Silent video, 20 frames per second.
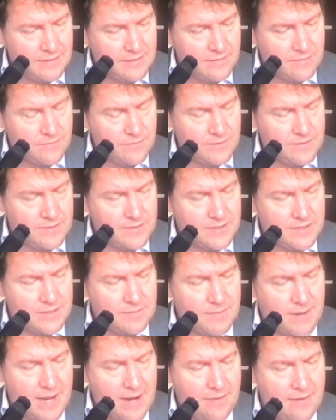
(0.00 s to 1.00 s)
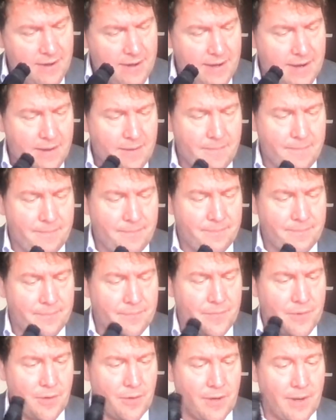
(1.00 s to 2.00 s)
Where's the SPY right now?
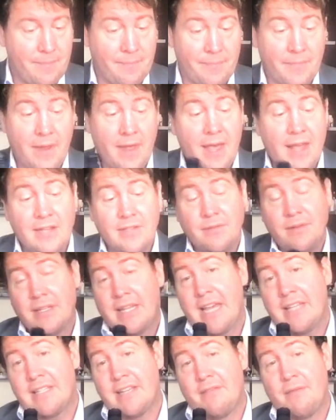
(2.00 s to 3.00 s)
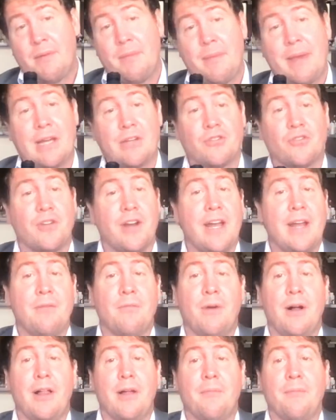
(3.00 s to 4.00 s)
Hold on. Just in case I need to make a trade
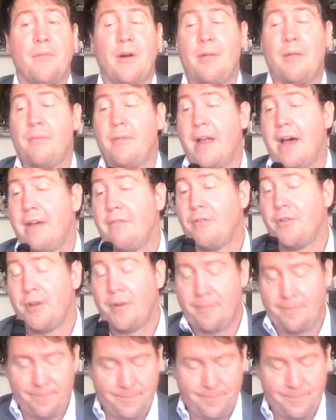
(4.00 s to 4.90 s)
while I'm live. Hold on.